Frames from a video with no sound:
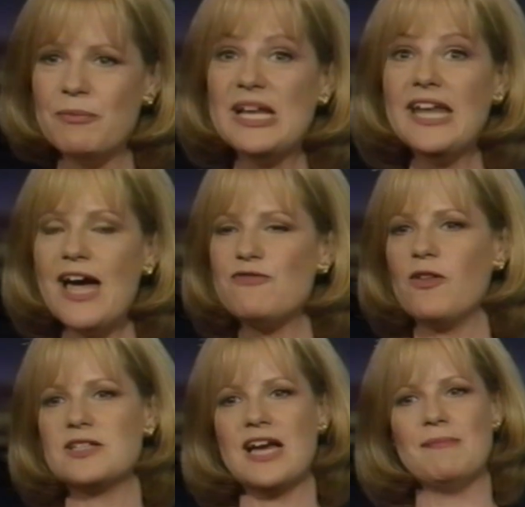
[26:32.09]
We laugh
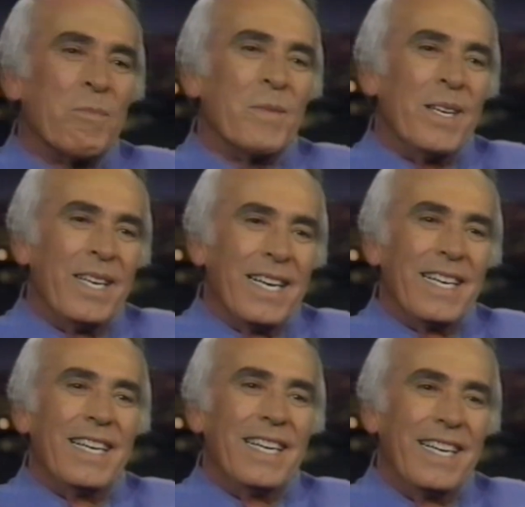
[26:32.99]
all the time. I said, Mom,
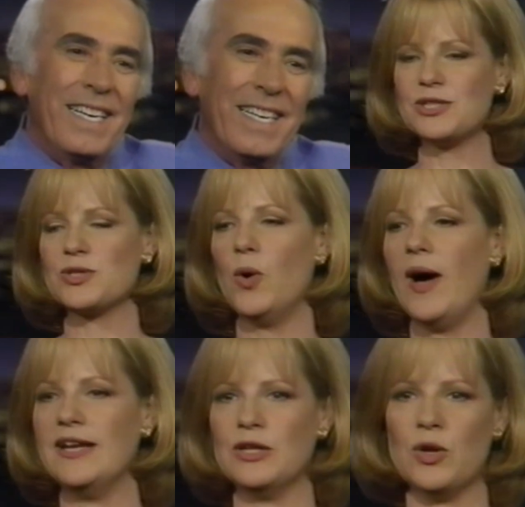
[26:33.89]
what were you thinking? She goes,
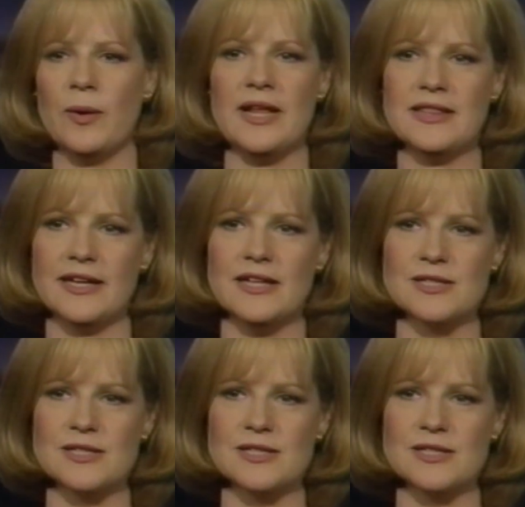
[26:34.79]
I didn't know anything.